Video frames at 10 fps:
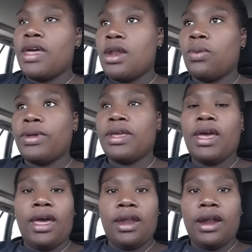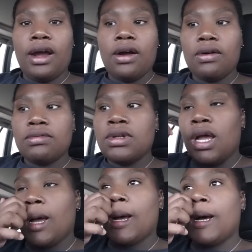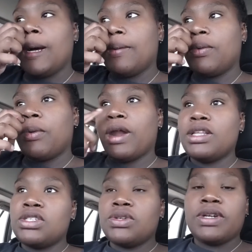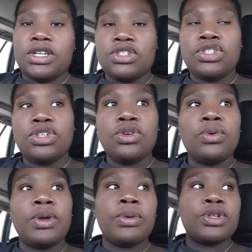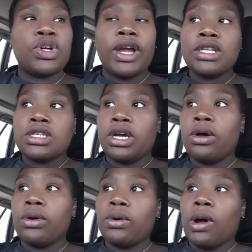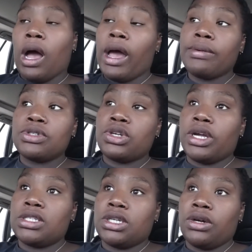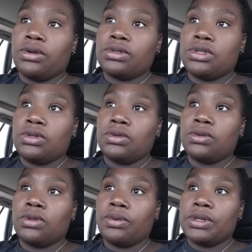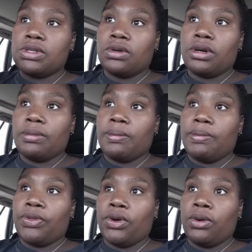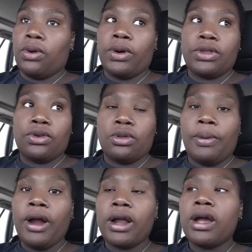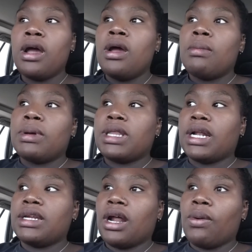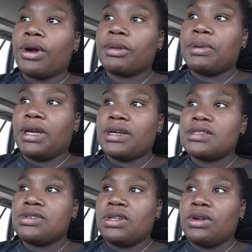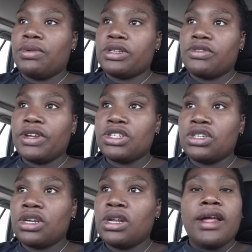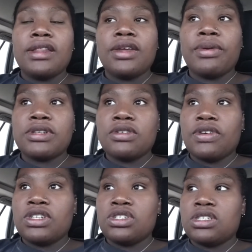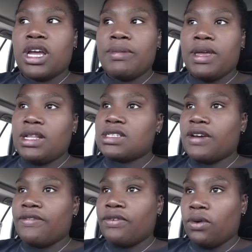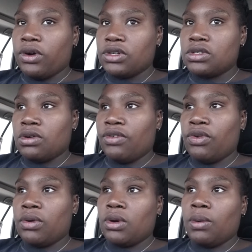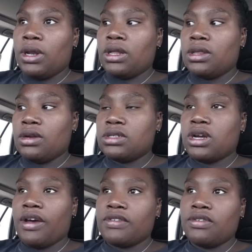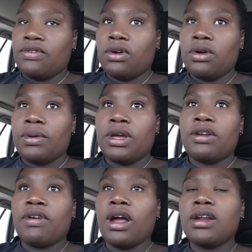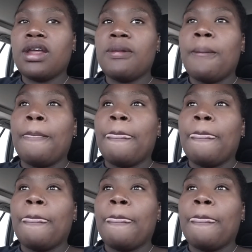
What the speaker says: then we headed out. We ran into an issue. I was trying to go to the resort through going through the park, but that did not work because you need a reservation and the reservation time ends at 4. So if we would have waited there until after 4, we could have gotten in,